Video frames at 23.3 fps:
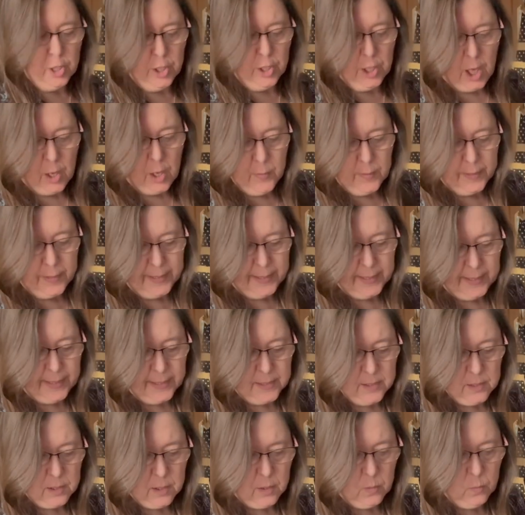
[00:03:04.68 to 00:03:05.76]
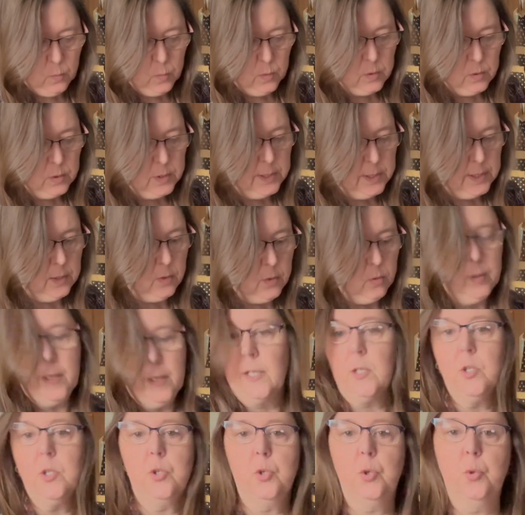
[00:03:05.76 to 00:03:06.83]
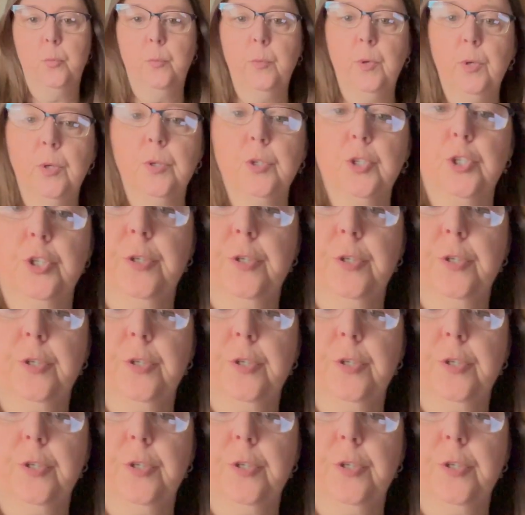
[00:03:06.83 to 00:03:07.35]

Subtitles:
low heat. I don't want it cooking too much.